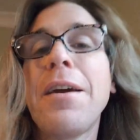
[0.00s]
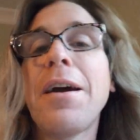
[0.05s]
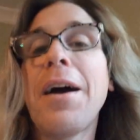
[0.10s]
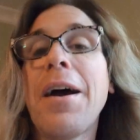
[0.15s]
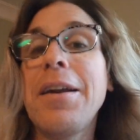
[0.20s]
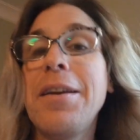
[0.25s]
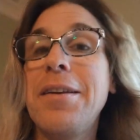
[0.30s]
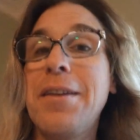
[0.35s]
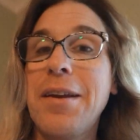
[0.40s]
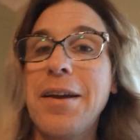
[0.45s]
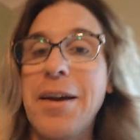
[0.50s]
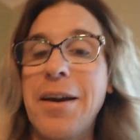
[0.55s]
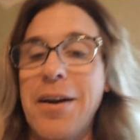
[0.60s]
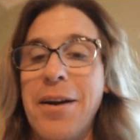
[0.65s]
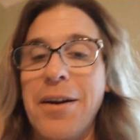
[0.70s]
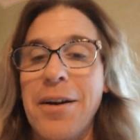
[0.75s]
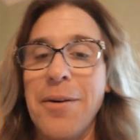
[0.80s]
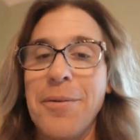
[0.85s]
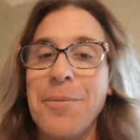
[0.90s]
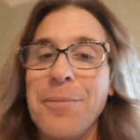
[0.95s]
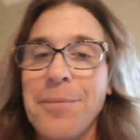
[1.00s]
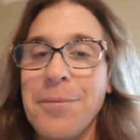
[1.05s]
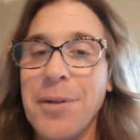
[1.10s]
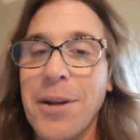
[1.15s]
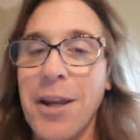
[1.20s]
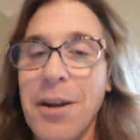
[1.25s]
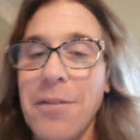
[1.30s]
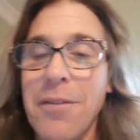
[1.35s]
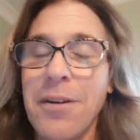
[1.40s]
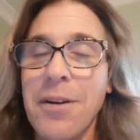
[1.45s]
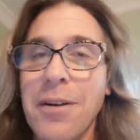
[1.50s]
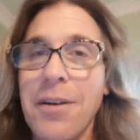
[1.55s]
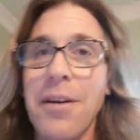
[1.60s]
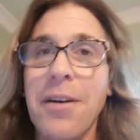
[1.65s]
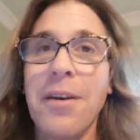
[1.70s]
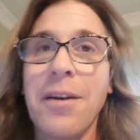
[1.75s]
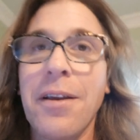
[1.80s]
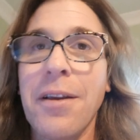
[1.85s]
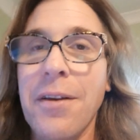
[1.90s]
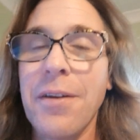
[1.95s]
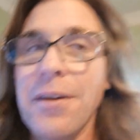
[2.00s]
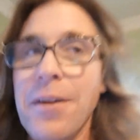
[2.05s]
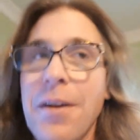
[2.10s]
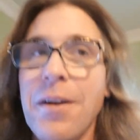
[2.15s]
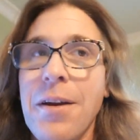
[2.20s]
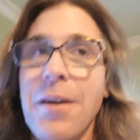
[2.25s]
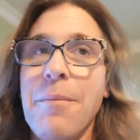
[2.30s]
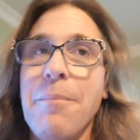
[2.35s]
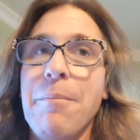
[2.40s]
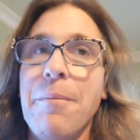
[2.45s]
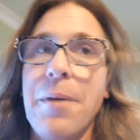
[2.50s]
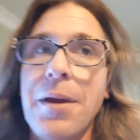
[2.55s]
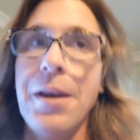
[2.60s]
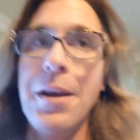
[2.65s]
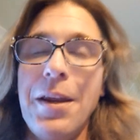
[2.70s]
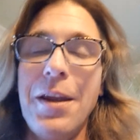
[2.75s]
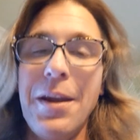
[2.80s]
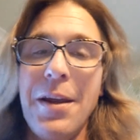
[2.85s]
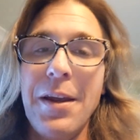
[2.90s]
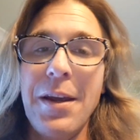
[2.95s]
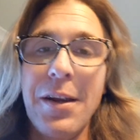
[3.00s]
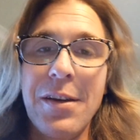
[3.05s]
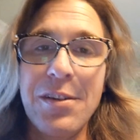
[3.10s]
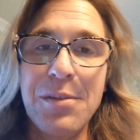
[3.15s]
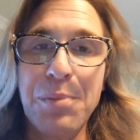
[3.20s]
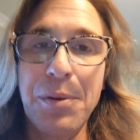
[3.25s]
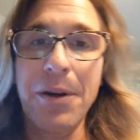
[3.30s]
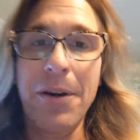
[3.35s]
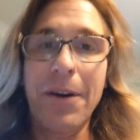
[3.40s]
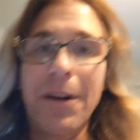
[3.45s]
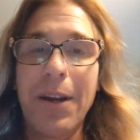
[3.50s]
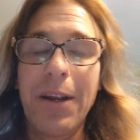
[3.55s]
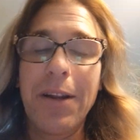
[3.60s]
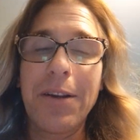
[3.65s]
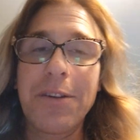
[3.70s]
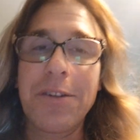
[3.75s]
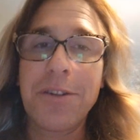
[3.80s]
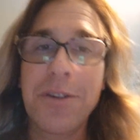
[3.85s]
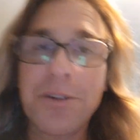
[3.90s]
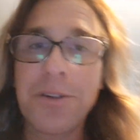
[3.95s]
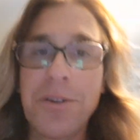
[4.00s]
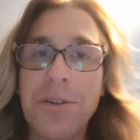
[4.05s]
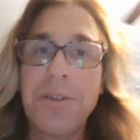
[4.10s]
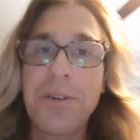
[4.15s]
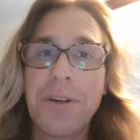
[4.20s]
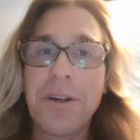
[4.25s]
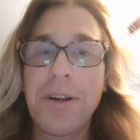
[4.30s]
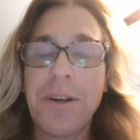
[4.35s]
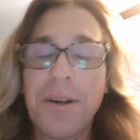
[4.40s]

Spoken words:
I dare, given many experiential,